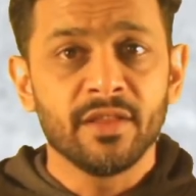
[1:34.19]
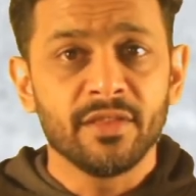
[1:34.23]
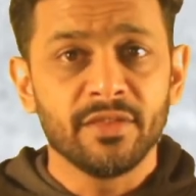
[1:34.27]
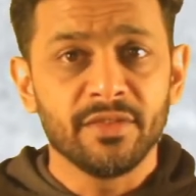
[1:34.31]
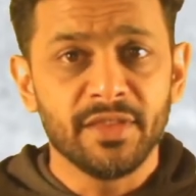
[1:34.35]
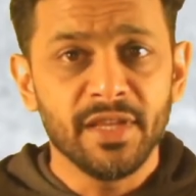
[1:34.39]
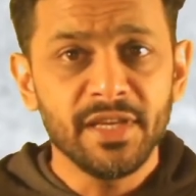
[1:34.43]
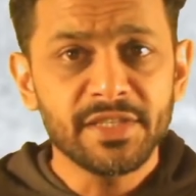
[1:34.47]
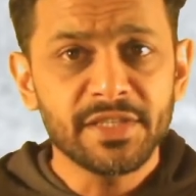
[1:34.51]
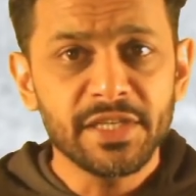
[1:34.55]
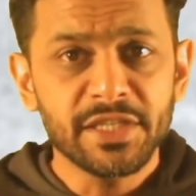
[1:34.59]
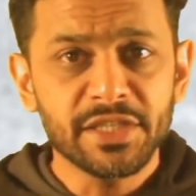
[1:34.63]

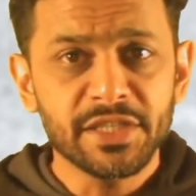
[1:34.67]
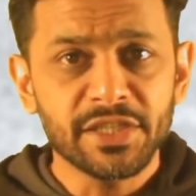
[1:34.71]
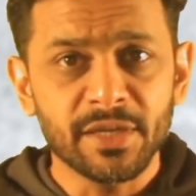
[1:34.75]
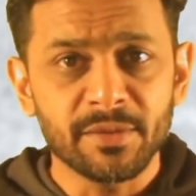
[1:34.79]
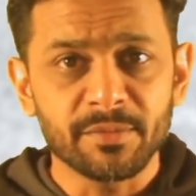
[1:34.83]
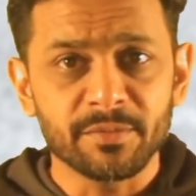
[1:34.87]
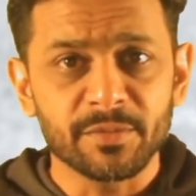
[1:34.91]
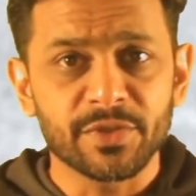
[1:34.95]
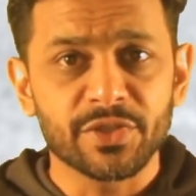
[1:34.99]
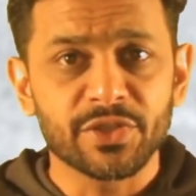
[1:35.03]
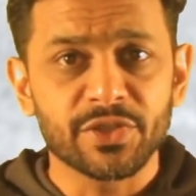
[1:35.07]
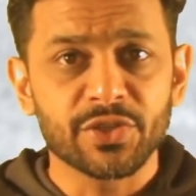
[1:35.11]
These
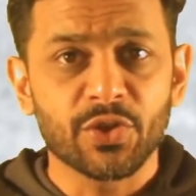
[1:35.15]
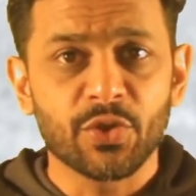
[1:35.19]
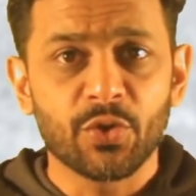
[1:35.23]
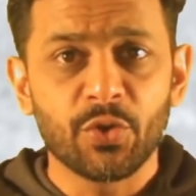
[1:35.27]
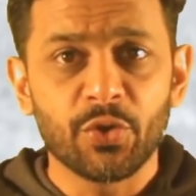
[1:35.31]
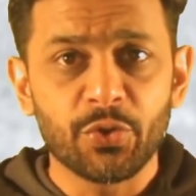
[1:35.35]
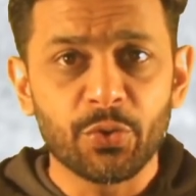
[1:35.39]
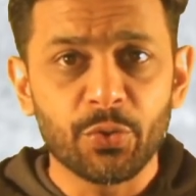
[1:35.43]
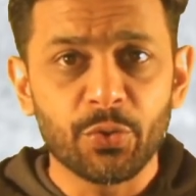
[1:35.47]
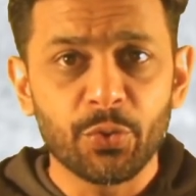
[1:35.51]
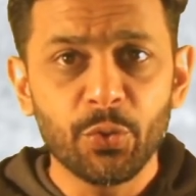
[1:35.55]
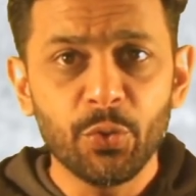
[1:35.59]
systems
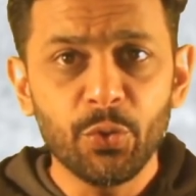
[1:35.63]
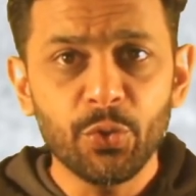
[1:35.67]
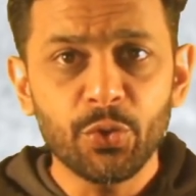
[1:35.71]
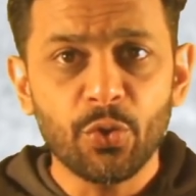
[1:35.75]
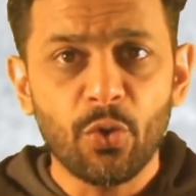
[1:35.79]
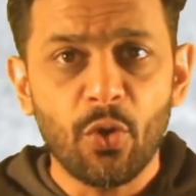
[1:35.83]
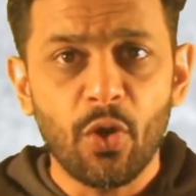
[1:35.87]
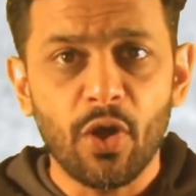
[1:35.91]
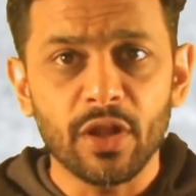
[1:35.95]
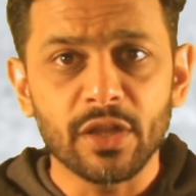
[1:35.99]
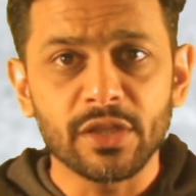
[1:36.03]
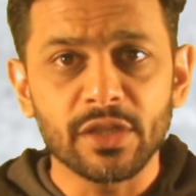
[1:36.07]
could route
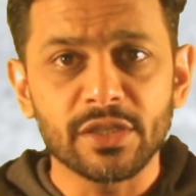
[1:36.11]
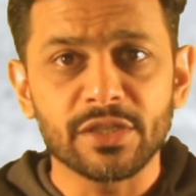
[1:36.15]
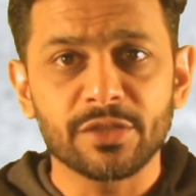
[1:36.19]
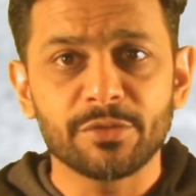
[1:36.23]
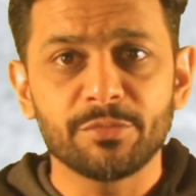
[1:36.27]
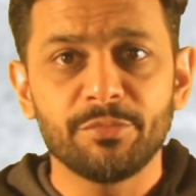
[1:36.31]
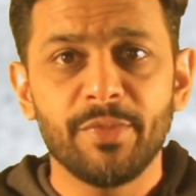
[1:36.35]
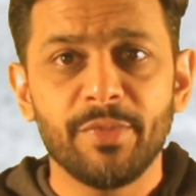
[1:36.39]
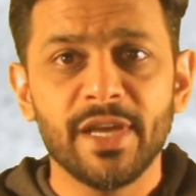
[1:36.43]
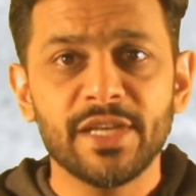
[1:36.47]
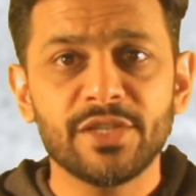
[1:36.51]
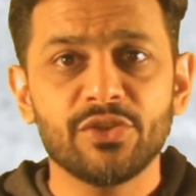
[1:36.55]
calls
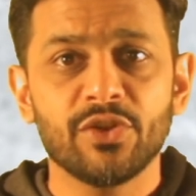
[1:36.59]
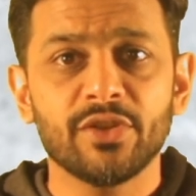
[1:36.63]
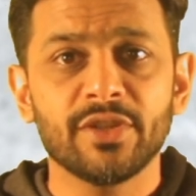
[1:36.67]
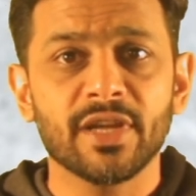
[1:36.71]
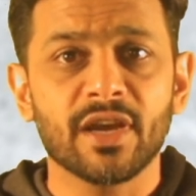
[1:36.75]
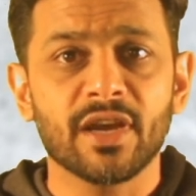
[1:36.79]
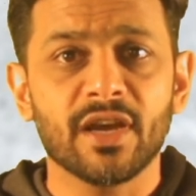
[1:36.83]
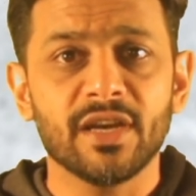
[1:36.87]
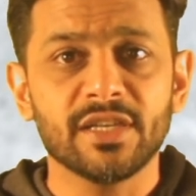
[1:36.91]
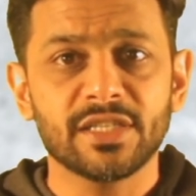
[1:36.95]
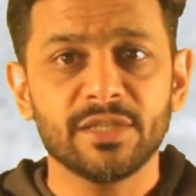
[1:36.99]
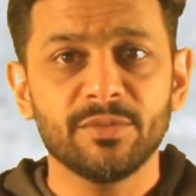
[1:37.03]
based on the
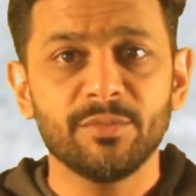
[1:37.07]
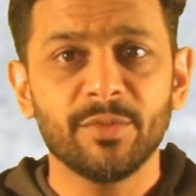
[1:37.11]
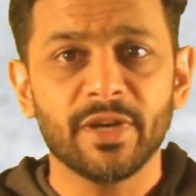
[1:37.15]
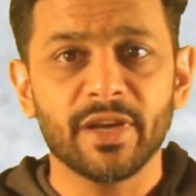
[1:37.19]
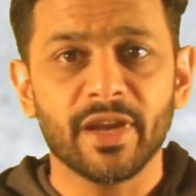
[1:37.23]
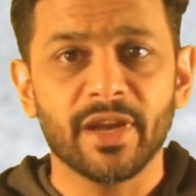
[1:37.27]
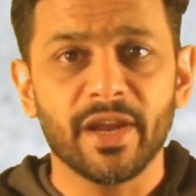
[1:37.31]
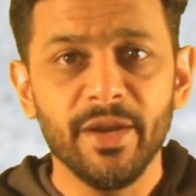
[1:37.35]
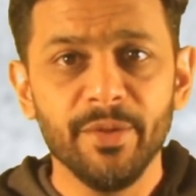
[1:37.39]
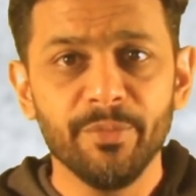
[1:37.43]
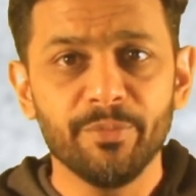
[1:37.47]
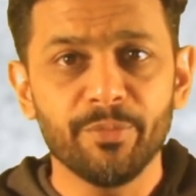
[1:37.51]
customer
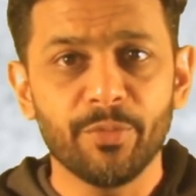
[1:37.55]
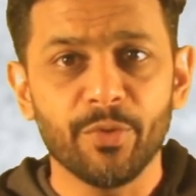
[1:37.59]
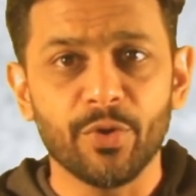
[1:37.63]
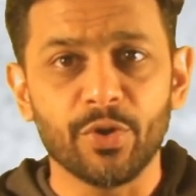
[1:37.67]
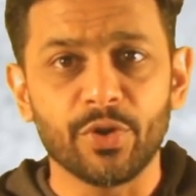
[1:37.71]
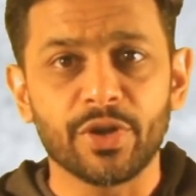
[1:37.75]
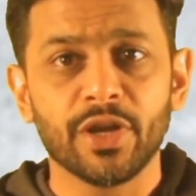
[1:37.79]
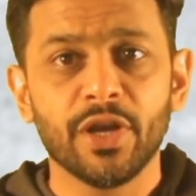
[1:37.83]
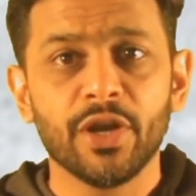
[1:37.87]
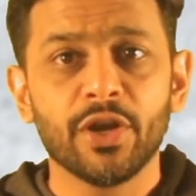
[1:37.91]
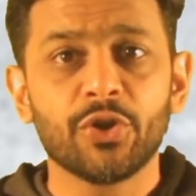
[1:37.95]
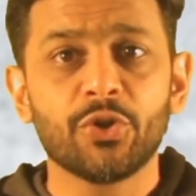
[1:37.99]

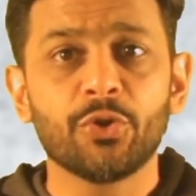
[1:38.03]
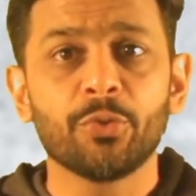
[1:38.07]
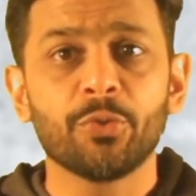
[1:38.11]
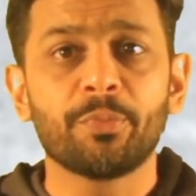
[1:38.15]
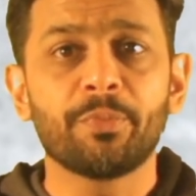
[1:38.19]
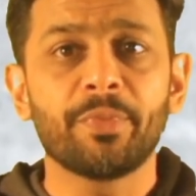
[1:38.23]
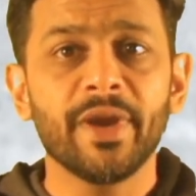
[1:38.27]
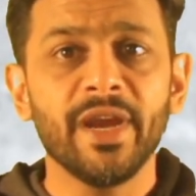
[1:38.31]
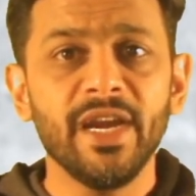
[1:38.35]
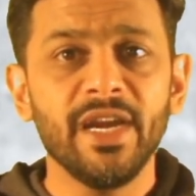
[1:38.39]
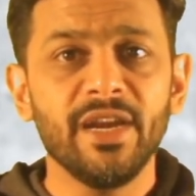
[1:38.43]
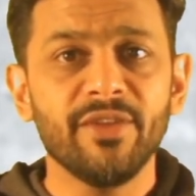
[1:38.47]
input to
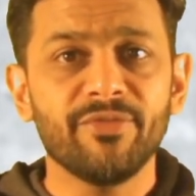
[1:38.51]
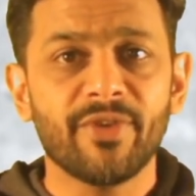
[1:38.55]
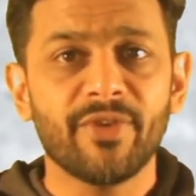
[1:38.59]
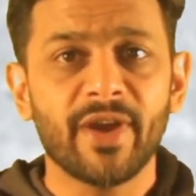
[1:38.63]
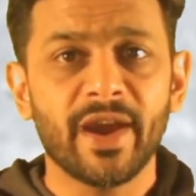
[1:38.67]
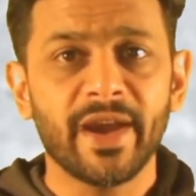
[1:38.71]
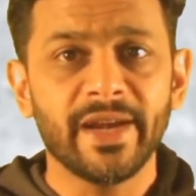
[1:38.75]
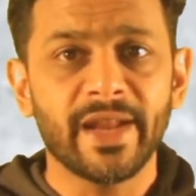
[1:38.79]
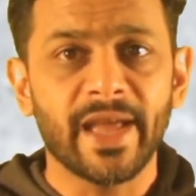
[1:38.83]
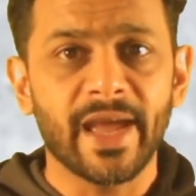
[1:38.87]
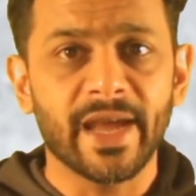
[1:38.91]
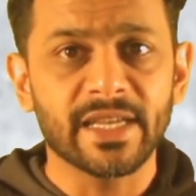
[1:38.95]

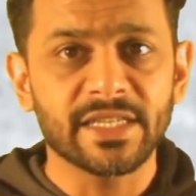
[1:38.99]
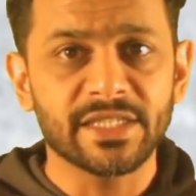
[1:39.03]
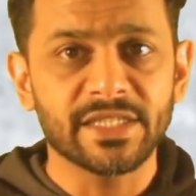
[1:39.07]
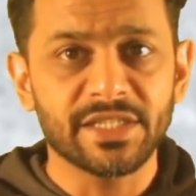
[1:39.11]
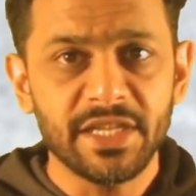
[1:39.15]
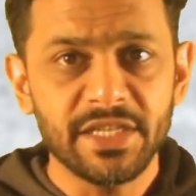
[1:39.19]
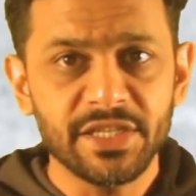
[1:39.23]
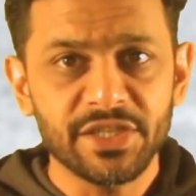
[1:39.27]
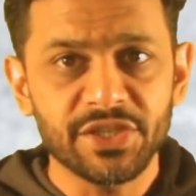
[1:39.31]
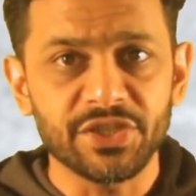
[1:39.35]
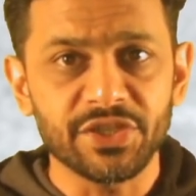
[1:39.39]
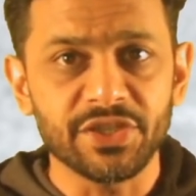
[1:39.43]
predefined
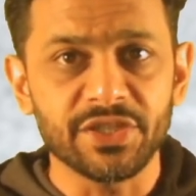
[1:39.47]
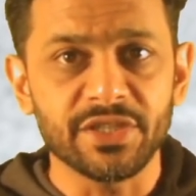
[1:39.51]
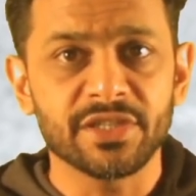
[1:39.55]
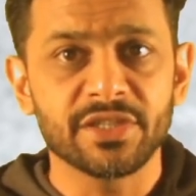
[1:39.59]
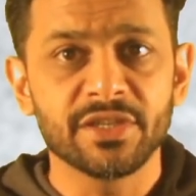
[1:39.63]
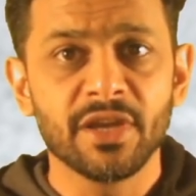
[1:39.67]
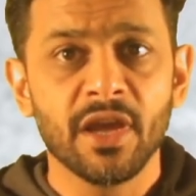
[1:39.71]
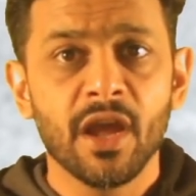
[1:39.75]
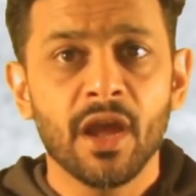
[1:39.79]
extensions,